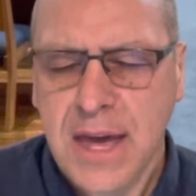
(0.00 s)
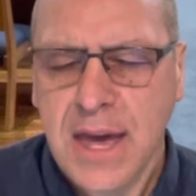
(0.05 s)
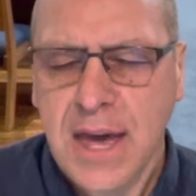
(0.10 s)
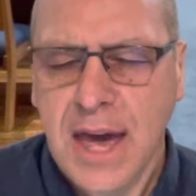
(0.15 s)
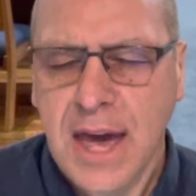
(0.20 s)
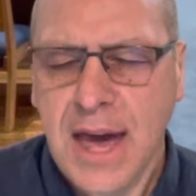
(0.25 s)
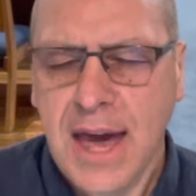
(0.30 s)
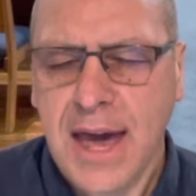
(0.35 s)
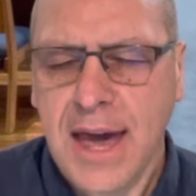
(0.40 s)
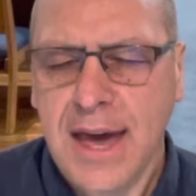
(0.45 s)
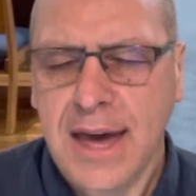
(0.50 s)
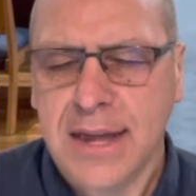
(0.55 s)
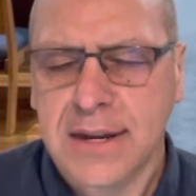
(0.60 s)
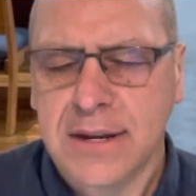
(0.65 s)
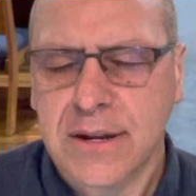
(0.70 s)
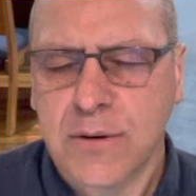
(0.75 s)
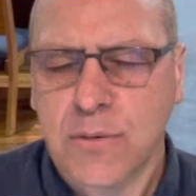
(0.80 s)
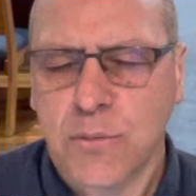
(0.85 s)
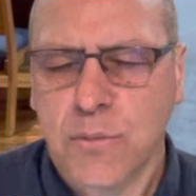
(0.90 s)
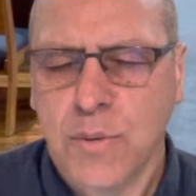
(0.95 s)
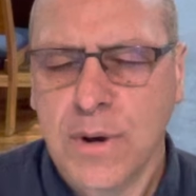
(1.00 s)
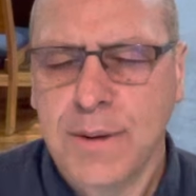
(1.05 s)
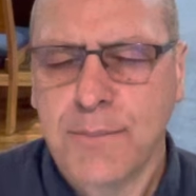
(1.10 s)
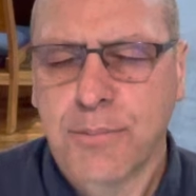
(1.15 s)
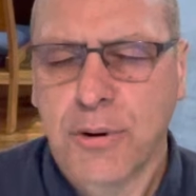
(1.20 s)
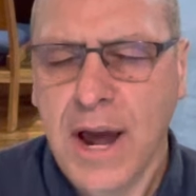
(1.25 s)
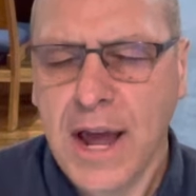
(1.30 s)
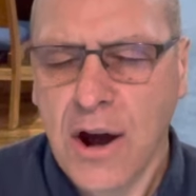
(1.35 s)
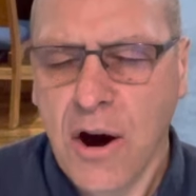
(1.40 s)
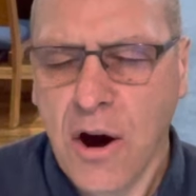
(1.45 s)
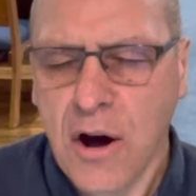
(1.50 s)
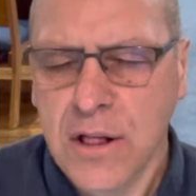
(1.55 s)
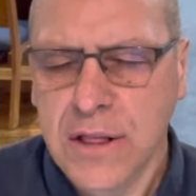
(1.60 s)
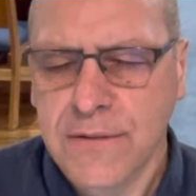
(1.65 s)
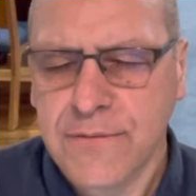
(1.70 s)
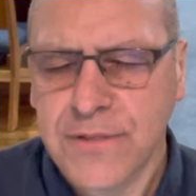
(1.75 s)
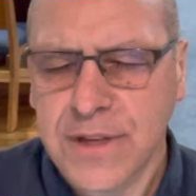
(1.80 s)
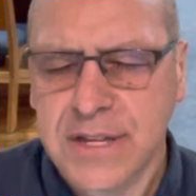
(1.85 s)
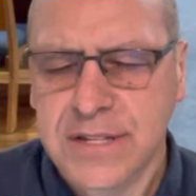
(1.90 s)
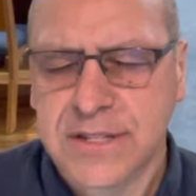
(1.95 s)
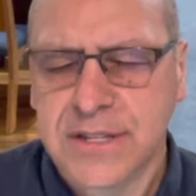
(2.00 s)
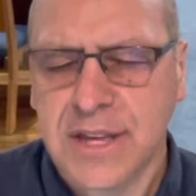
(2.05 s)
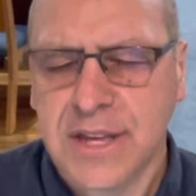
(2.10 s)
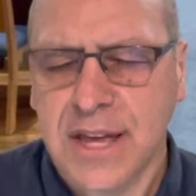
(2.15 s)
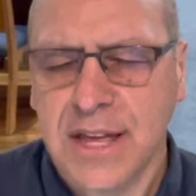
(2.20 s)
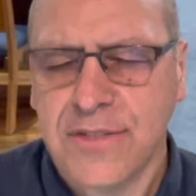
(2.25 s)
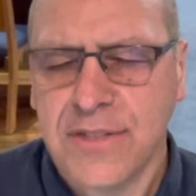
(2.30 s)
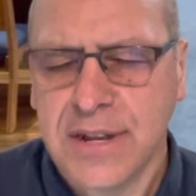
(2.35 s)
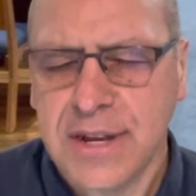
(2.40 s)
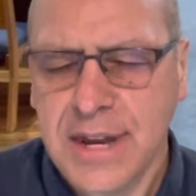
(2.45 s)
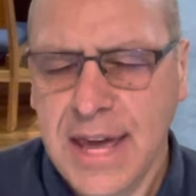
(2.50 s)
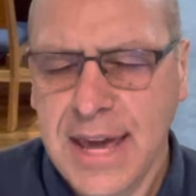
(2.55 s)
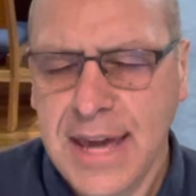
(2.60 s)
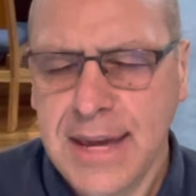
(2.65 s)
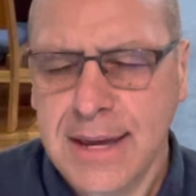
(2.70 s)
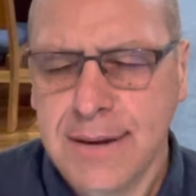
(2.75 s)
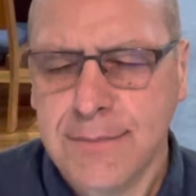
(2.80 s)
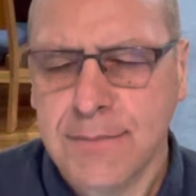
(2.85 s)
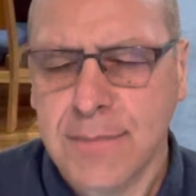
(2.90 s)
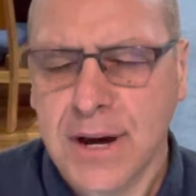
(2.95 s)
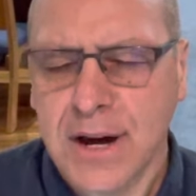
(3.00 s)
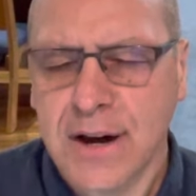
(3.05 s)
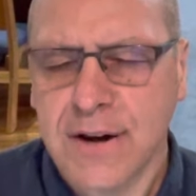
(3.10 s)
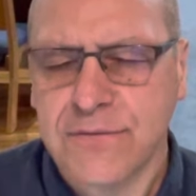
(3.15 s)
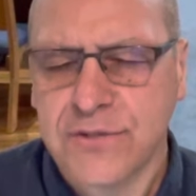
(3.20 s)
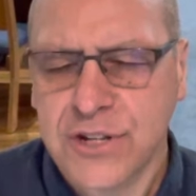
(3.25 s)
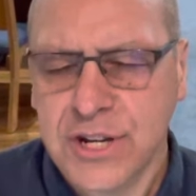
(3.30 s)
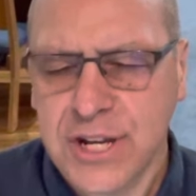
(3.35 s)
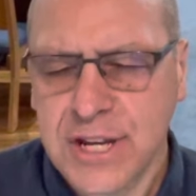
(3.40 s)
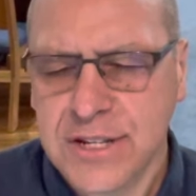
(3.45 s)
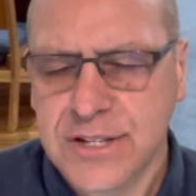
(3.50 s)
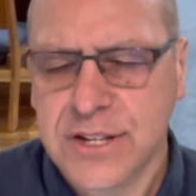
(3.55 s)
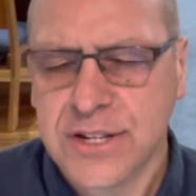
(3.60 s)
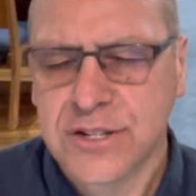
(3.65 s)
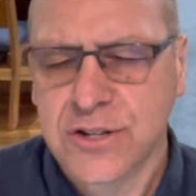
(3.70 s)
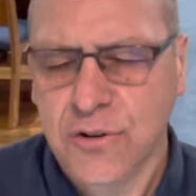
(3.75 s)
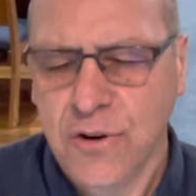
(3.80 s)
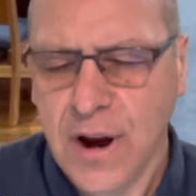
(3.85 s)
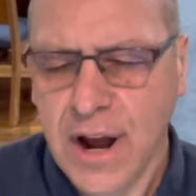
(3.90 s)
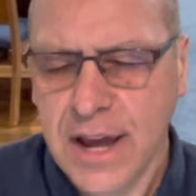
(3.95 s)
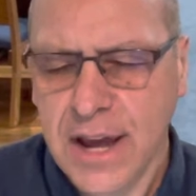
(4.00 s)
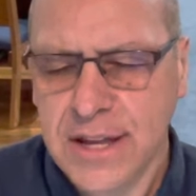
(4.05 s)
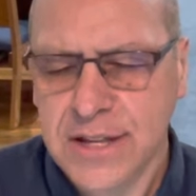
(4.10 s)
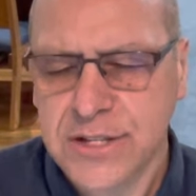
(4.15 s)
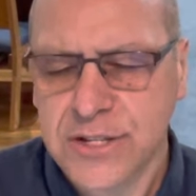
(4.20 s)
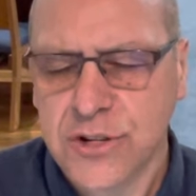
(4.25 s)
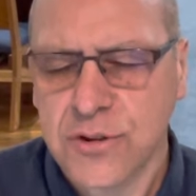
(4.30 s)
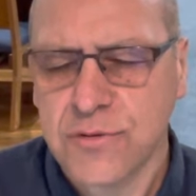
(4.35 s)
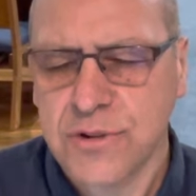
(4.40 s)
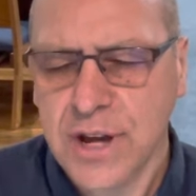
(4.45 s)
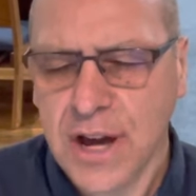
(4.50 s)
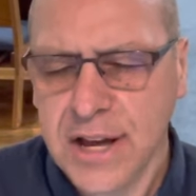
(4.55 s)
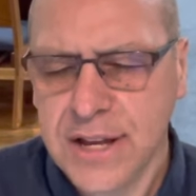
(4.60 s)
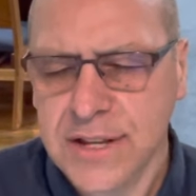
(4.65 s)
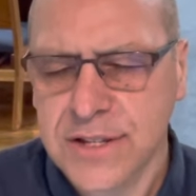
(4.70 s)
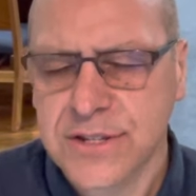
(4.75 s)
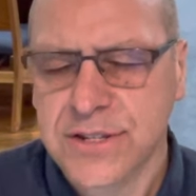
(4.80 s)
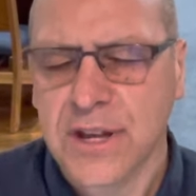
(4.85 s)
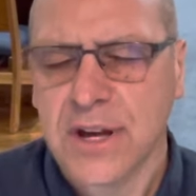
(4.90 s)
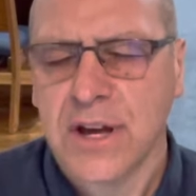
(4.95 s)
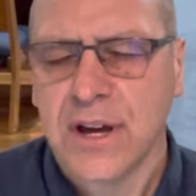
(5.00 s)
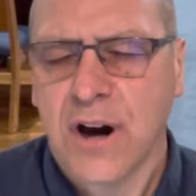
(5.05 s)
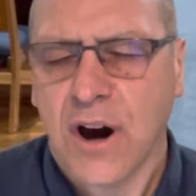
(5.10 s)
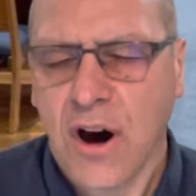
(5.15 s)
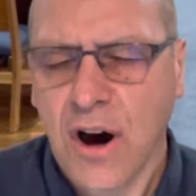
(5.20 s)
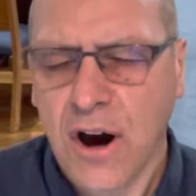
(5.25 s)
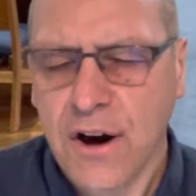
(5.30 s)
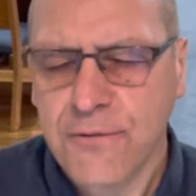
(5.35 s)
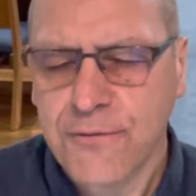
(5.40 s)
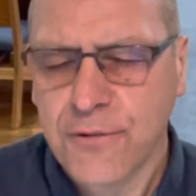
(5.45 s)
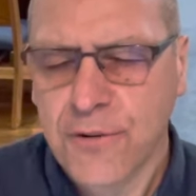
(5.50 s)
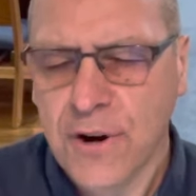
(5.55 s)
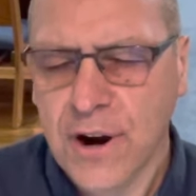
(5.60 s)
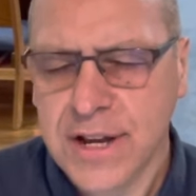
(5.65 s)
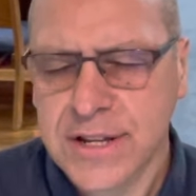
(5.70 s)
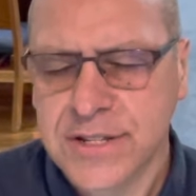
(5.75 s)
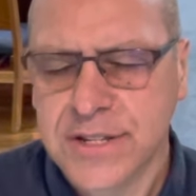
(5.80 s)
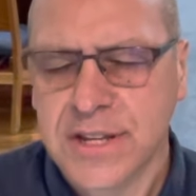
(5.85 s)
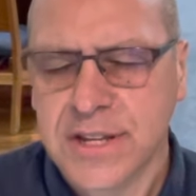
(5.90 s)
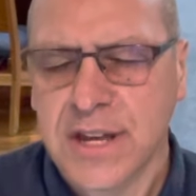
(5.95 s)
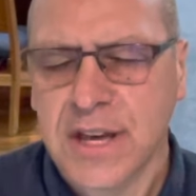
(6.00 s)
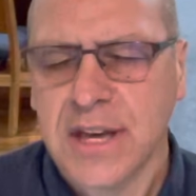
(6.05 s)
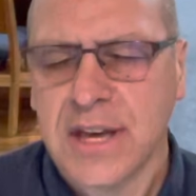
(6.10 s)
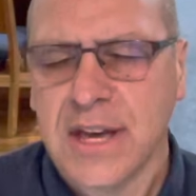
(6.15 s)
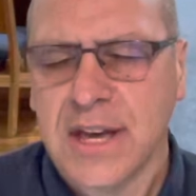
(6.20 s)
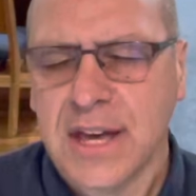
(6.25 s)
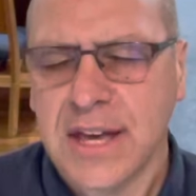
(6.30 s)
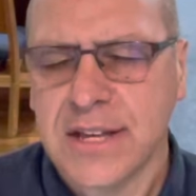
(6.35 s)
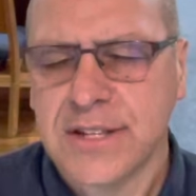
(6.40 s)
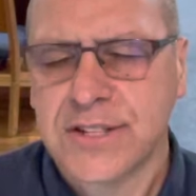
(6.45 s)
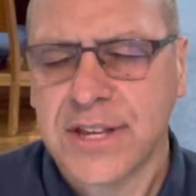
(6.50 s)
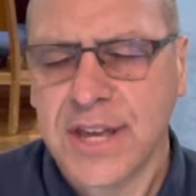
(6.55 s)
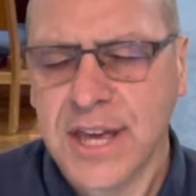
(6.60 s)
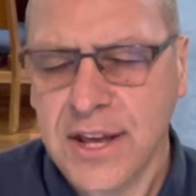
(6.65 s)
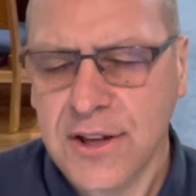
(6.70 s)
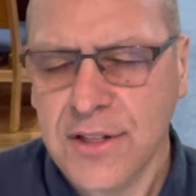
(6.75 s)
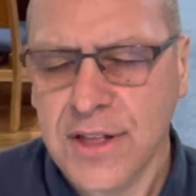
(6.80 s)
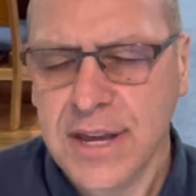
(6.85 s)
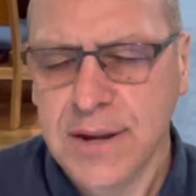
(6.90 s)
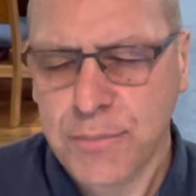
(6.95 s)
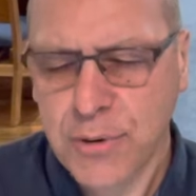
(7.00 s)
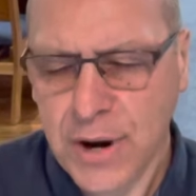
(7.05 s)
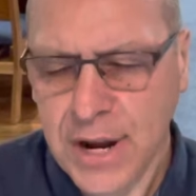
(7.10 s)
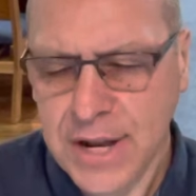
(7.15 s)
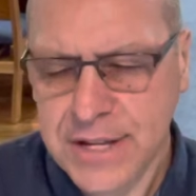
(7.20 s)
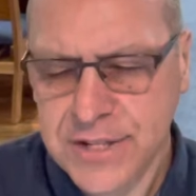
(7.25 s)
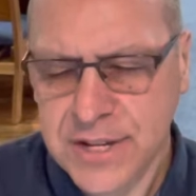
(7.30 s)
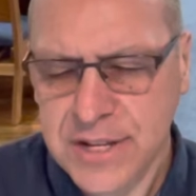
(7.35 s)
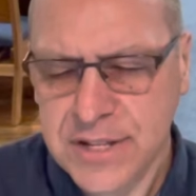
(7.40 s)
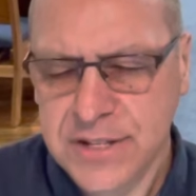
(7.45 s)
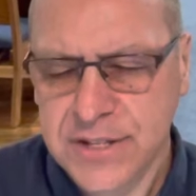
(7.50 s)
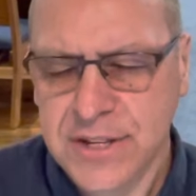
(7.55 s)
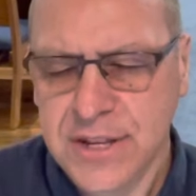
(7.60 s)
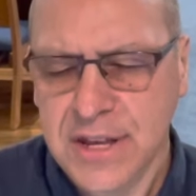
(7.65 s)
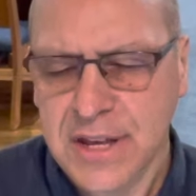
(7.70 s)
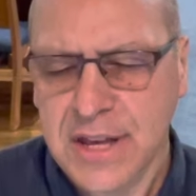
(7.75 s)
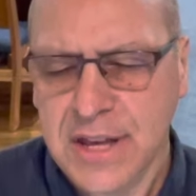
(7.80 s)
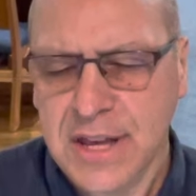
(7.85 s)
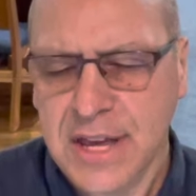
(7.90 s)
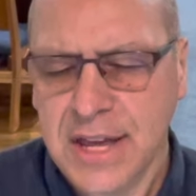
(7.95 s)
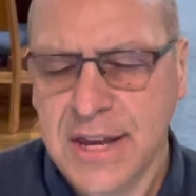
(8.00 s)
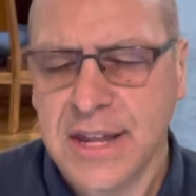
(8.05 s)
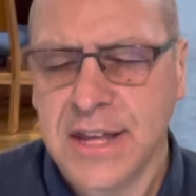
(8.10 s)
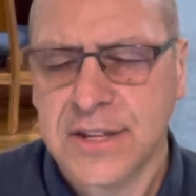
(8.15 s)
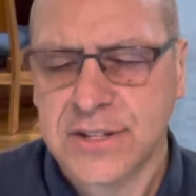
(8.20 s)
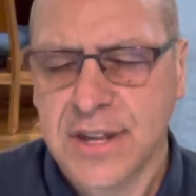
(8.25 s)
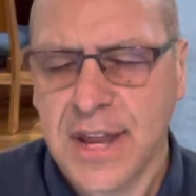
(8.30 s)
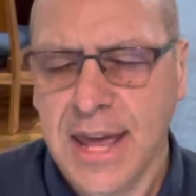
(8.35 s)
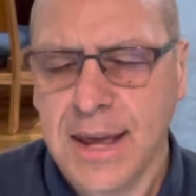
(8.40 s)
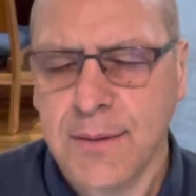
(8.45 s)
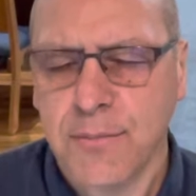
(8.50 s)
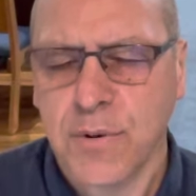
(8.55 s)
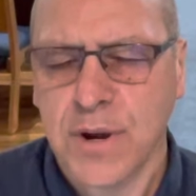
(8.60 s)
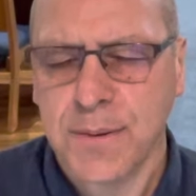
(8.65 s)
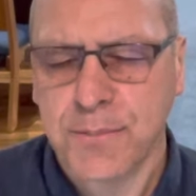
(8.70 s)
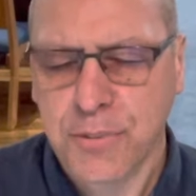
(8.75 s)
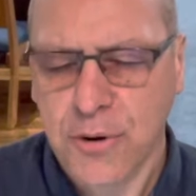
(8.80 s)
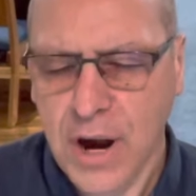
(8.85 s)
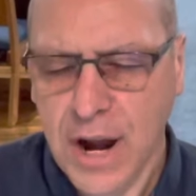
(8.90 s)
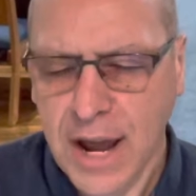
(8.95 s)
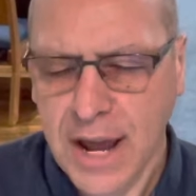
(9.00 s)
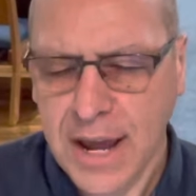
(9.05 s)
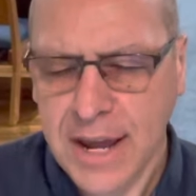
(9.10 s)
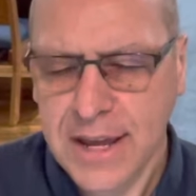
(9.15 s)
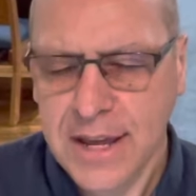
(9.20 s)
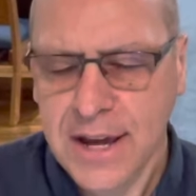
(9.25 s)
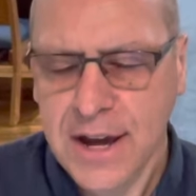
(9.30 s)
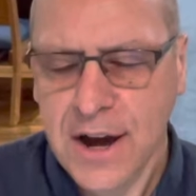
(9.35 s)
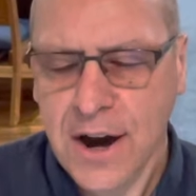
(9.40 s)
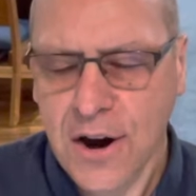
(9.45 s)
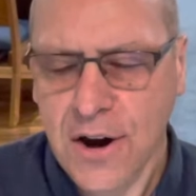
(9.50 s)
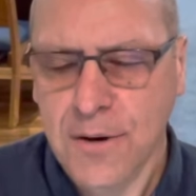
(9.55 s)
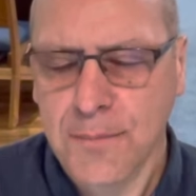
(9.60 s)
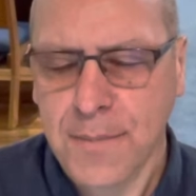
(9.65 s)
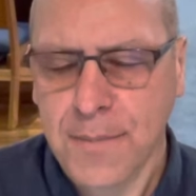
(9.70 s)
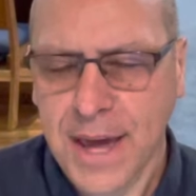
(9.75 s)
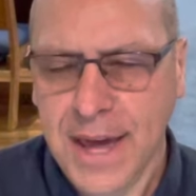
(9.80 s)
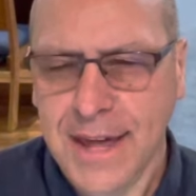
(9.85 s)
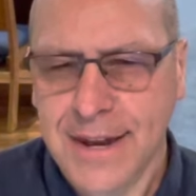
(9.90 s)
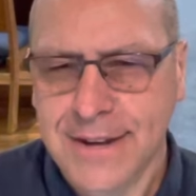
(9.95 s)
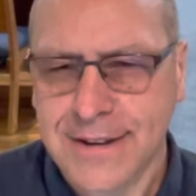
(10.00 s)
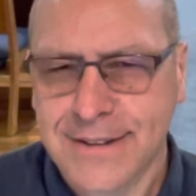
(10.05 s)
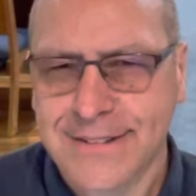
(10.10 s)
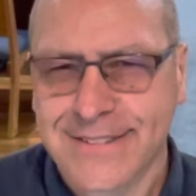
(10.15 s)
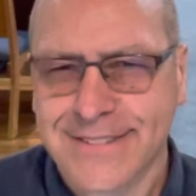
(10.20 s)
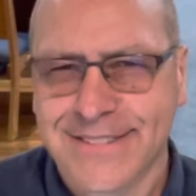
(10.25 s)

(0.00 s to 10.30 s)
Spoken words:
And we pray all of this in the name of Jesus Christ, who does offer us his healing presence. In his name we pray, amen.